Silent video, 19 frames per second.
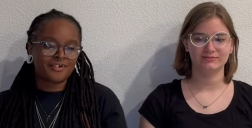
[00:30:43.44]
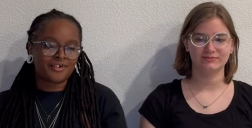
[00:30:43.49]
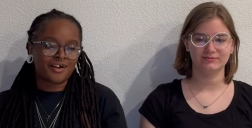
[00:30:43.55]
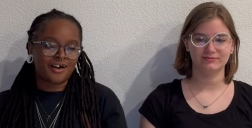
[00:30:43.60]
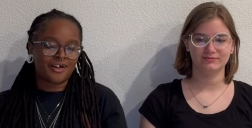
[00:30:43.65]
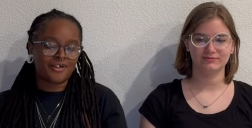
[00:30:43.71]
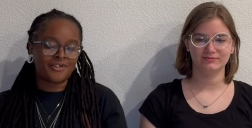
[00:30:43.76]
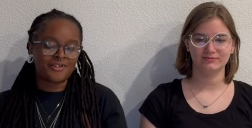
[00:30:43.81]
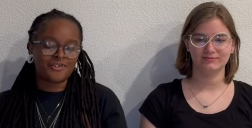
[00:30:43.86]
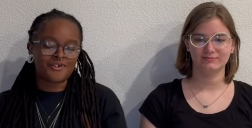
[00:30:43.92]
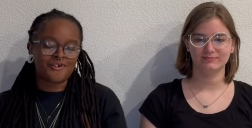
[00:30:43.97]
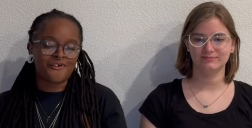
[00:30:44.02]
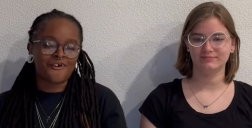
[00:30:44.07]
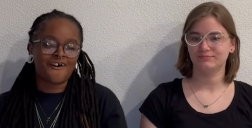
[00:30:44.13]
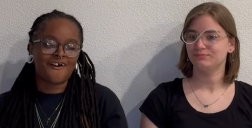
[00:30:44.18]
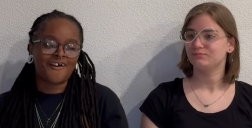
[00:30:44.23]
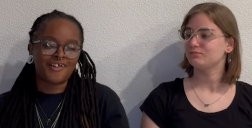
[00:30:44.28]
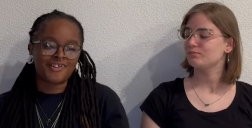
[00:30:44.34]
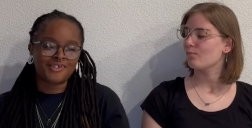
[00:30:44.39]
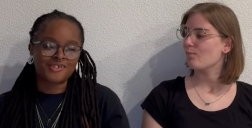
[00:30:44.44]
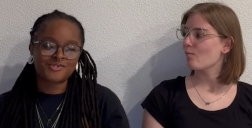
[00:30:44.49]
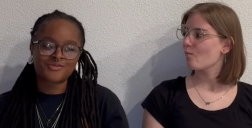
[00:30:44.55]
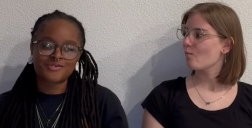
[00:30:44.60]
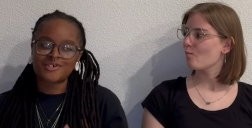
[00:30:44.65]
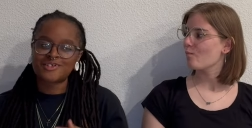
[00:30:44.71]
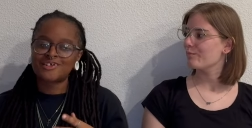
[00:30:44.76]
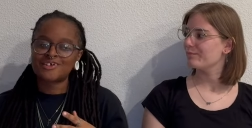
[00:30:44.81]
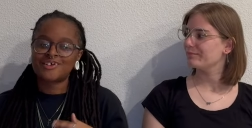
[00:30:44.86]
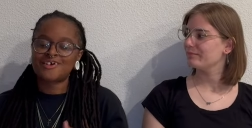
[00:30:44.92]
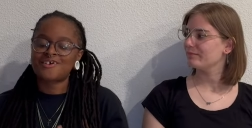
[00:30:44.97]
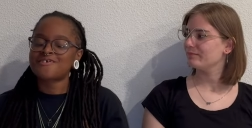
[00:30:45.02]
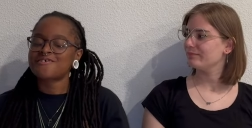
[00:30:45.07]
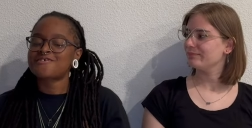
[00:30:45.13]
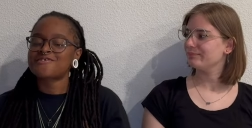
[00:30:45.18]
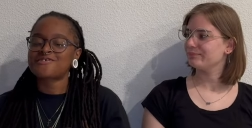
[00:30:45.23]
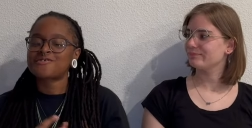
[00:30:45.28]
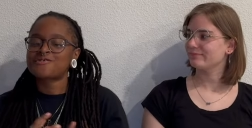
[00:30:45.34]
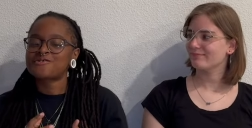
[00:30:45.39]
Speaker 1: I don't know. I don't know. Han is really.
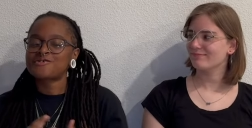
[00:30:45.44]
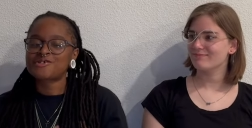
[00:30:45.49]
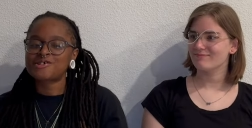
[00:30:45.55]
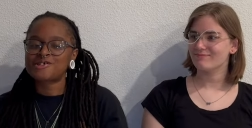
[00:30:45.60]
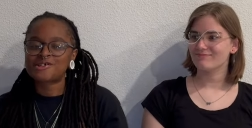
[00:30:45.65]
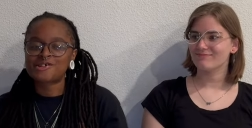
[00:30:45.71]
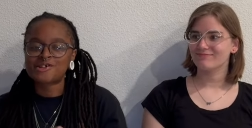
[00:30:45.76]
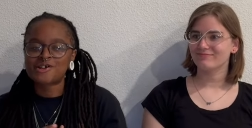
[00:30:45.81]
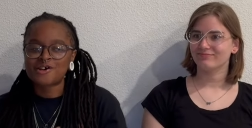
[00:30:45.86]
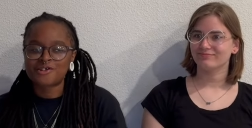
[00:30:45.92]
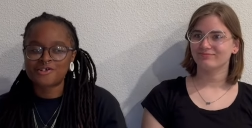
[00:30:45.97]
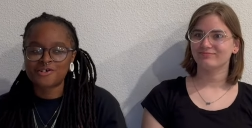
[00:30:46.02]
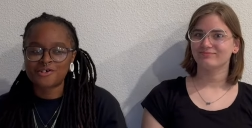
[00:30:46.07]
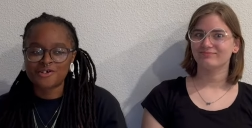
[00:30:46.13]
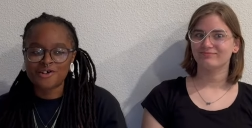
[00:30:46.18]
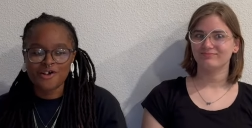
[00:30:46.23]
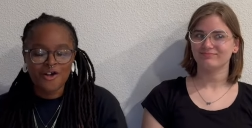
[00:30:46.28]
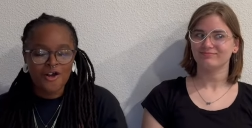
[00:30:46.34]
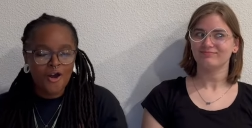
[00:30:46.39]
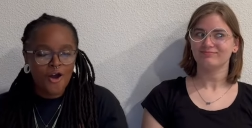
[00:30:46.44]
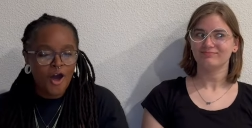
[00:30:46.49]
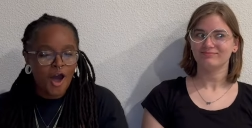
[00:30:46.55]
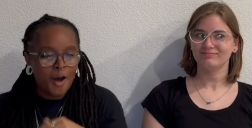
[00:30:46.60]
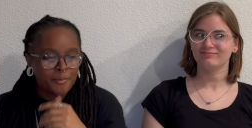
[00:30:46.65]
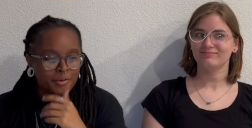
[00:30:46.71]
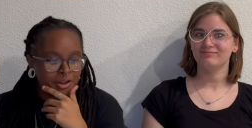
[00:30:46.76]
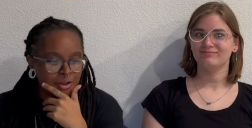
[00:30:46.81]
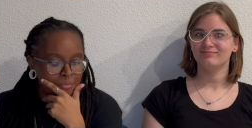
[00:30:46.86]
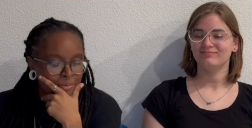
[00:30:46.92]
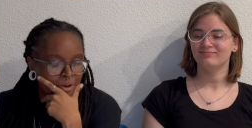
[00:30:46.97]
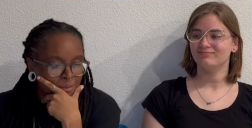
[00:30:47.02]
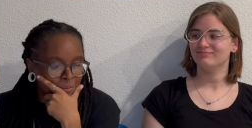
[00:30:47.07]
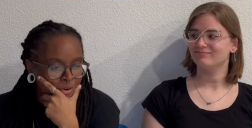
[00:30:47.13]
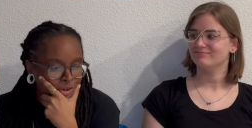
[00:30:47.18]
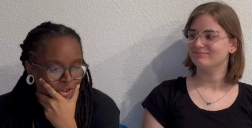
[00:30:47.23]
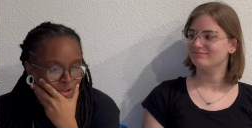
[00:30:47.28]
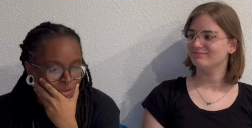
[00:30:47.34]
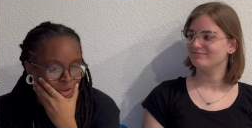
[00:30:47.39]
Uh, he really. He kind of. How many
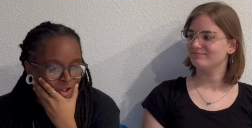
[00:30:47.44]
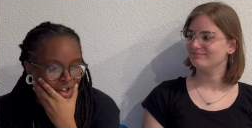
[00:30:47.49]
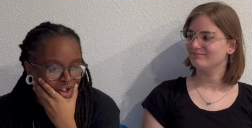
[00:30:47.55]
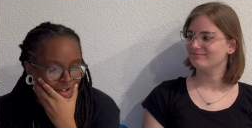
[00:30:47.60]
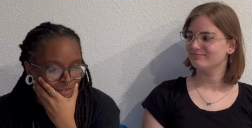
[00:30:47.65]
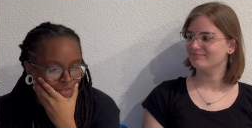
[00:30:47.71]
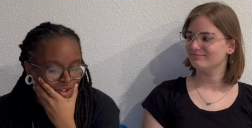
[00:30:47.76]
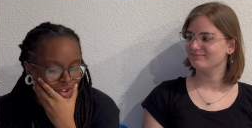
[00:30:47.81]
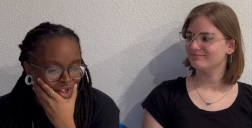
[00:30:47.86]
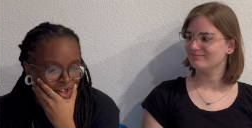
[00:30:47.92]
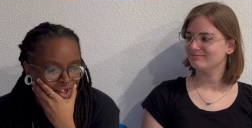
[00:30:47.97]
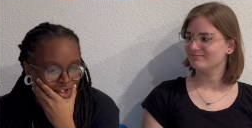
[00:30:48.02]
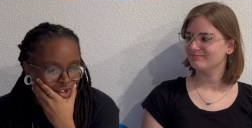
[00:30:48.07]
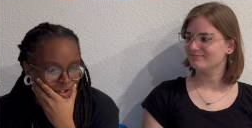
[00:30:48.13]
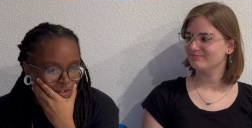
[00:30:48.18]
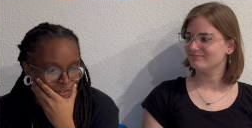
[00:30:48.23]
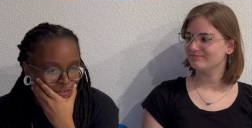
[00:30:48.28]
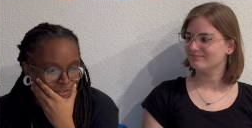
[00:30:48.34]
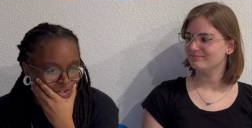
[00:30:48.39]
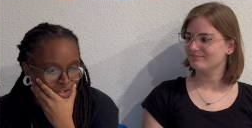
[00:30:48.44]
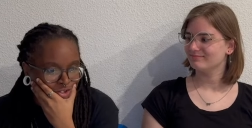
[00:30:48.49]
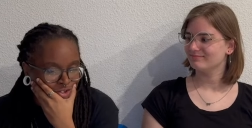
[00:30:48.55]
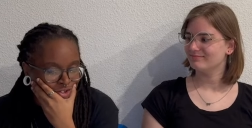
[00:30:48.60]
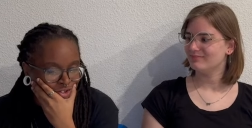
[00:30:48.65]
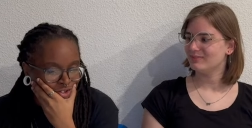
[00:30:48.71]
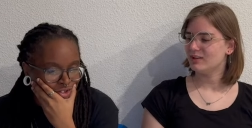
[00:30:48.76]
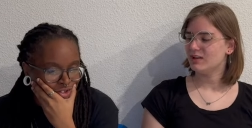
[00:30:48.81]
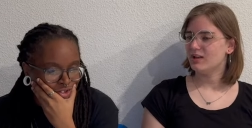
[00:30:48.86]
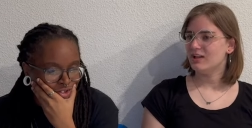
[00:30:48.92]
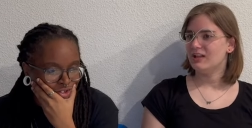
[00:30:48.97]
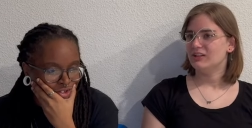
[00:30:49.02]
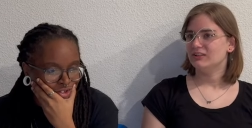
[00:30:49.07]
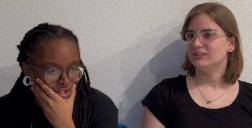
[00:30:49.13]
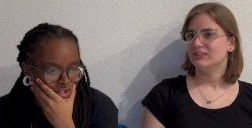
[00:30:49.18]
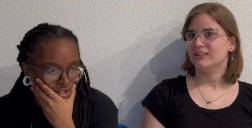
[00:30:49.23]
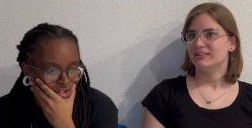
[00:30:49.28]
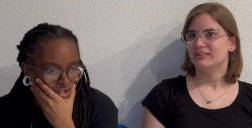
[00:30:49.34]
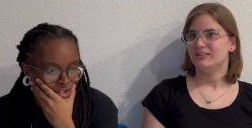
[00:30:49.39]
members do we have left? Let's